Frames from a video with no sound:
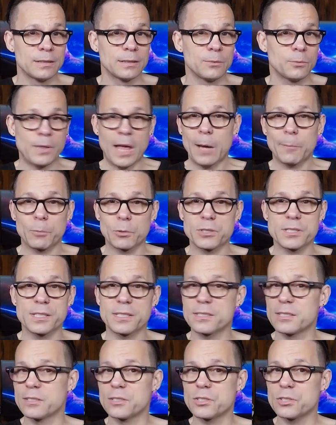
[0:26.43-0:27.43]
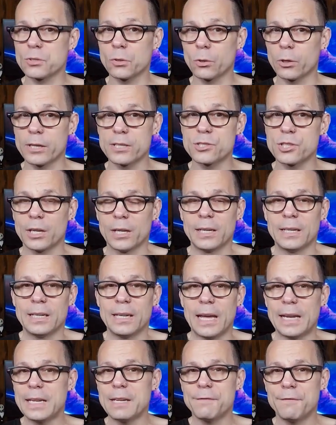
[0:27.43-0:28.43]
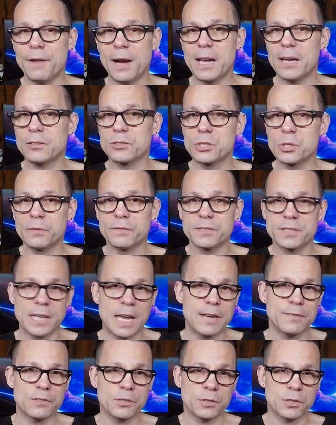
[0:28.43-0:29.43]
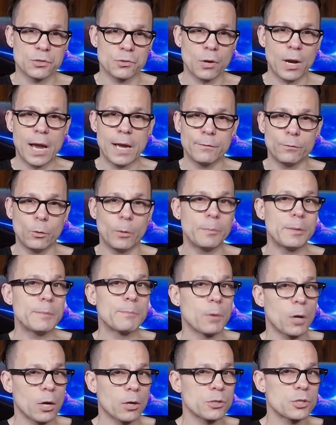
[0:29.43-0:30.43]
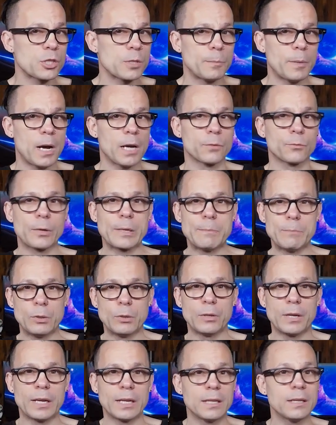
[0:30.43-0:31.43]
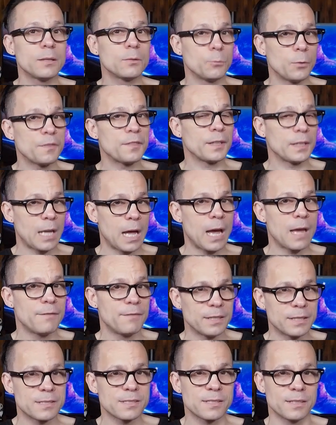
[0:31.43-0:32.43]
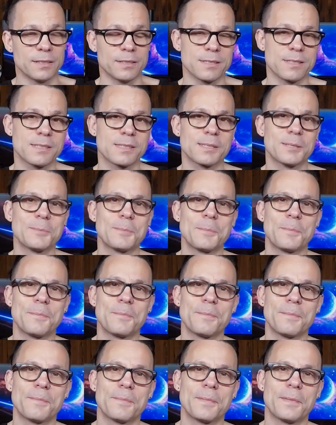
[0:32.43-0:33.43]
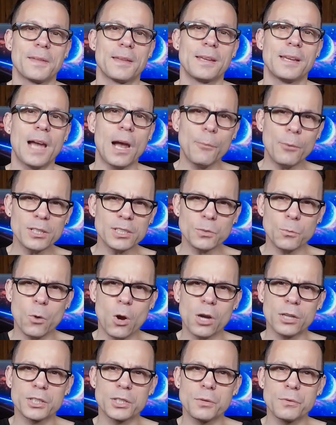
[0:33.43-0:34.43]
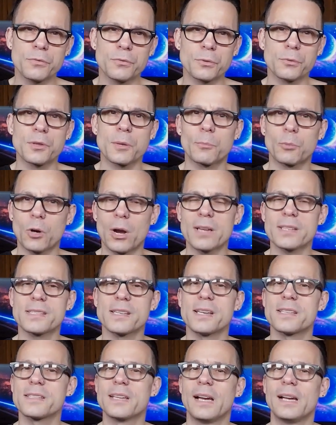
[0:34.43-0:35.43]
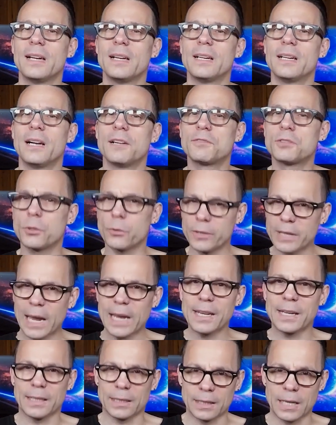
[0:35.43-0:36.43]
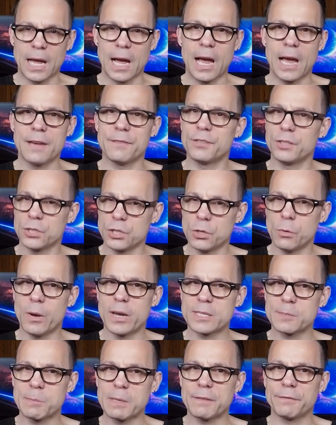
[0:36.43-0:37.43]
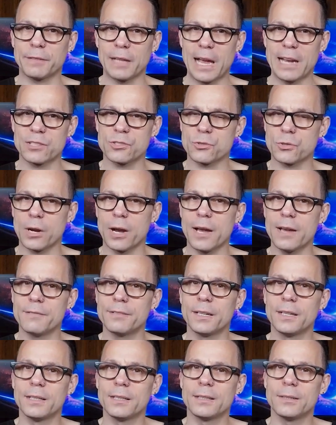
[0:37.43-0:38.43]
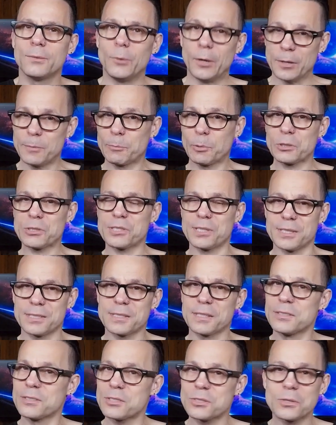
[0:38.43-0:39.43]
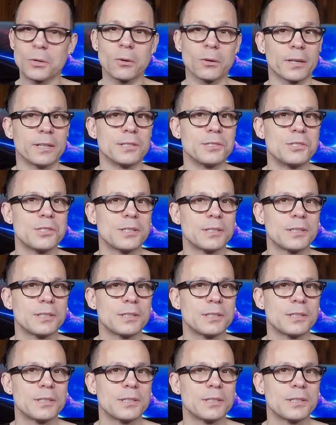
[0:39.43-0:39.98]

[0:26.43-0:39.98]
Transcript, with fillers: Without persistent storage, any files you've saved to the drive will be purged upon rebooting with the live instance. I want to walk you through the process of creating a live USB flash drive with persistent storage.